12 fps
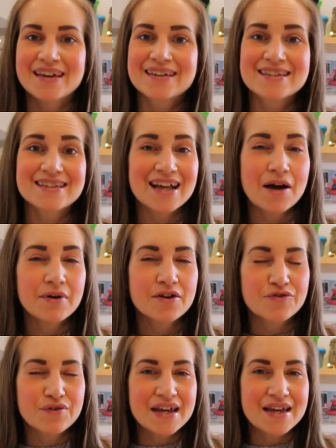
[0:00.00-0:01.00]
sour
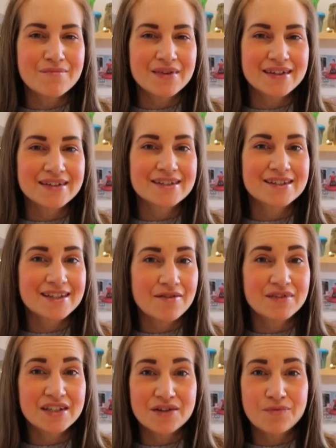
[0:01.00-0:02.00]
cream
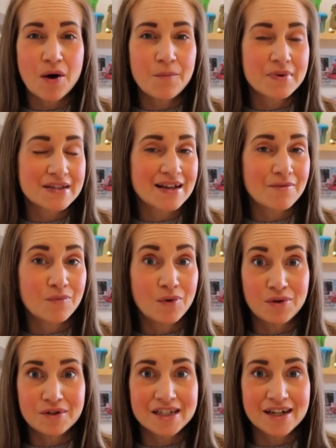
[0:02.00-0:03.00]
71%
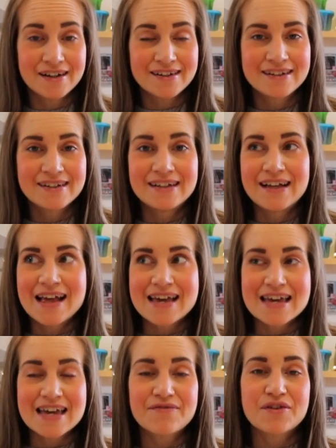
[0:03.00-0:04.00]
water,
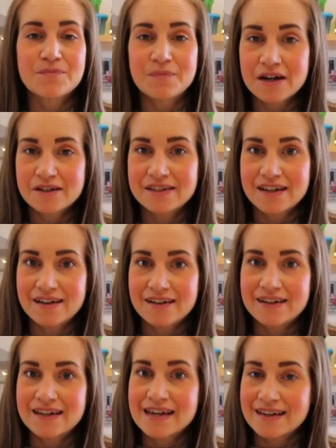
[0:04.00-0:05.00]
even
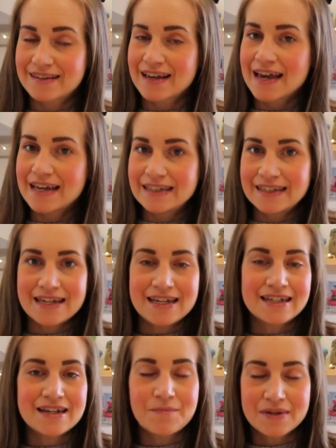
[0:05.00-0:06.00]
butter is
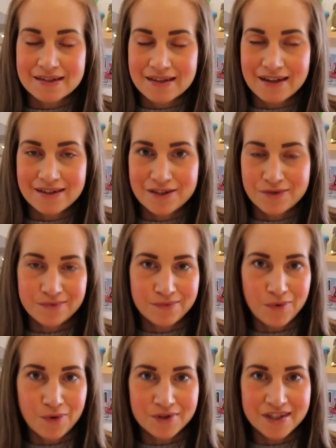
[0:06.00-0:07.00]
18%
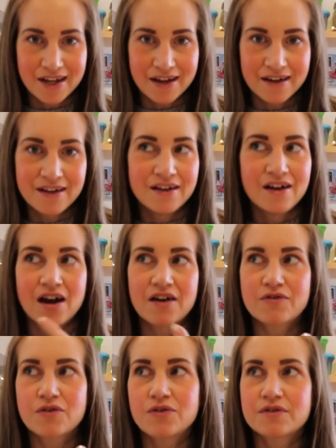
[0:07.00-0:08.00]
water.
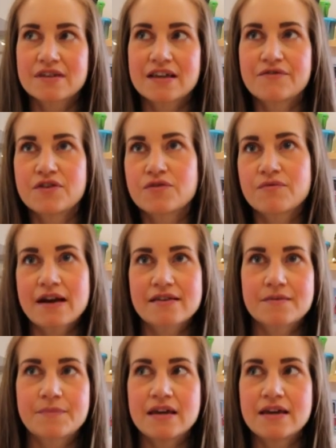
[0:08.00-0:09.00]
Of course, if your
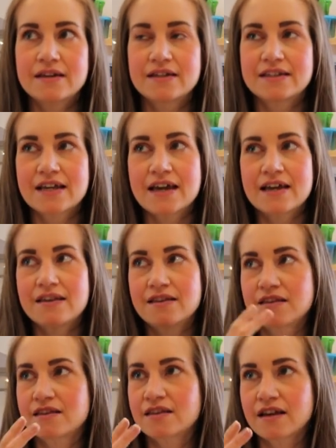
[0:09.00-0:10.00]
recipe
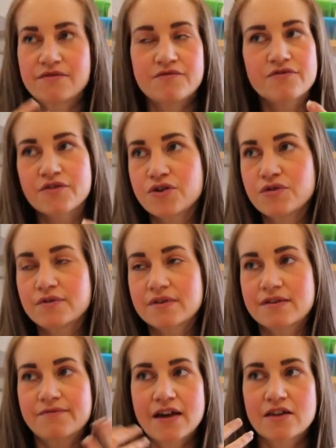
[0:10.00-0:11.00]
contains, say,
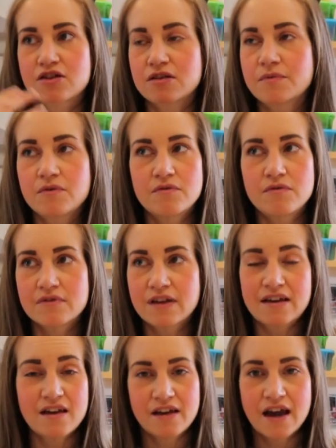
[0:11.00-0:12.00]
fruits, vegetables
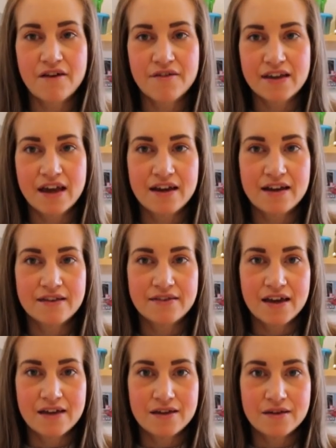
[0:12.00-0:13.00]
like carrot cake,
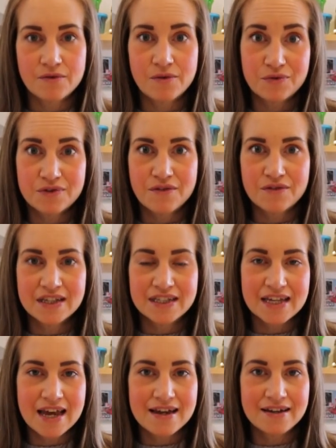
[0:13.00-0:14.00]
they also
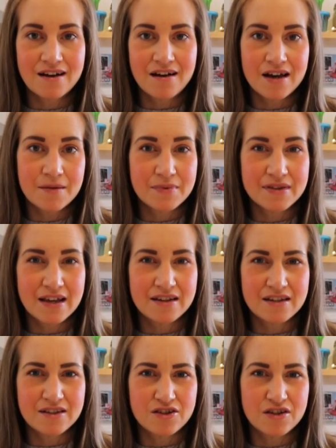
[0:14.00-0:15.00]
contain high
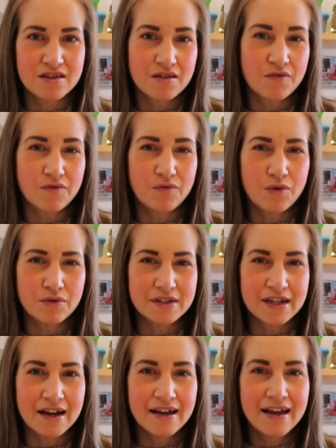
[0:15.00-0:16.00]
percentages of
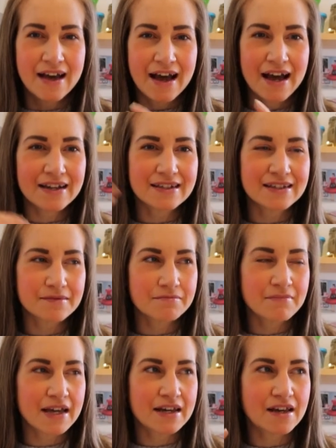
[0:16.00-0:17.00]
water and
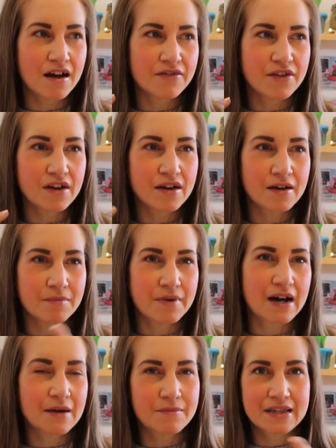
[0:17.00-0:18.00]
many other,
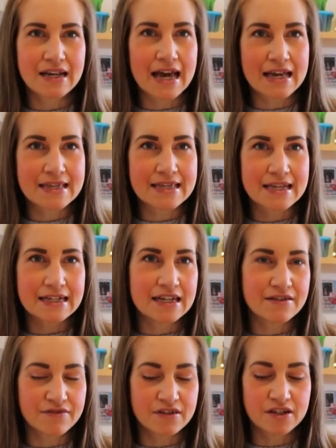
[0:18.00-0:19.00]
perhaps less
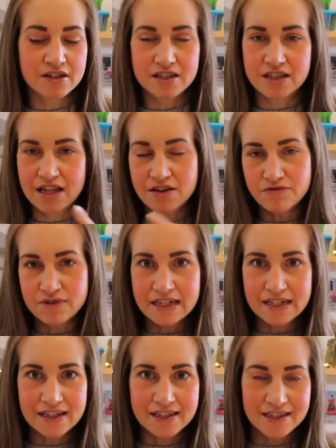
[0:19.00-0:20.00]
significant
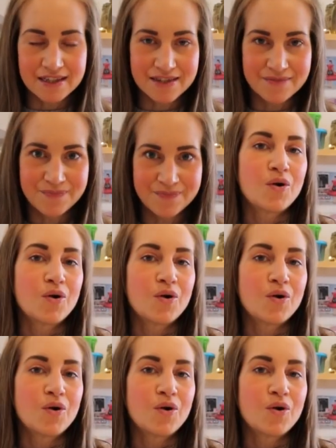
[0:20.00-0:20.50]
ingredients.